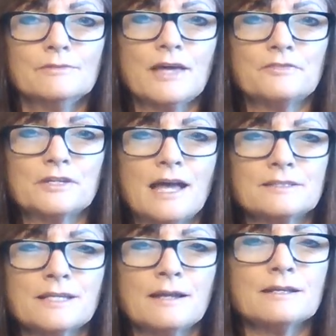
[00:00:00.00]
that the
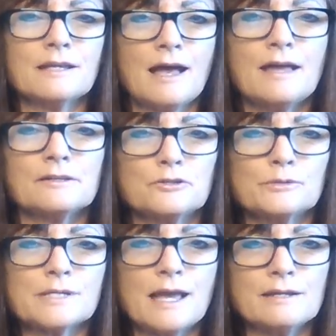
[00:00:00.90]
identity I had
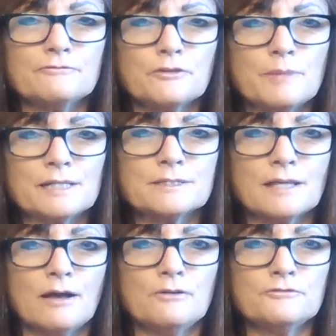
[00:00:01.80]
created for
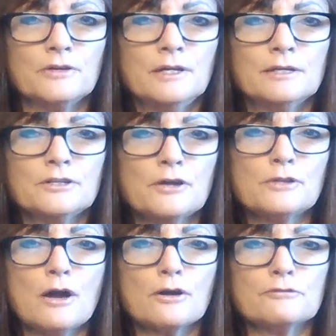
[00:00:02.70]
myself no
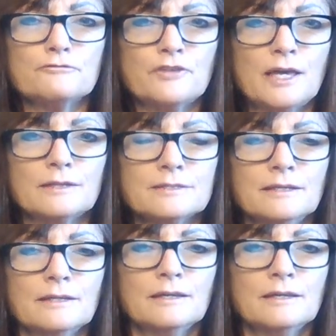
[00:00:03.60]
longer fit